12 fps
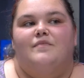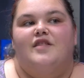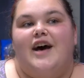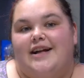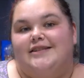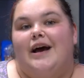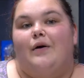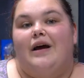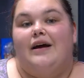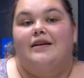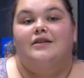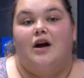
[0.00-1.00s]
that's how I
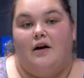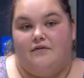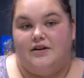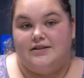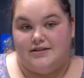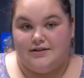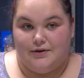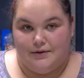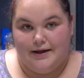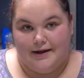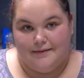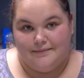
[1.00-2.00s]
had the confidence to do
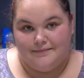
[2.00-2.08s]
that.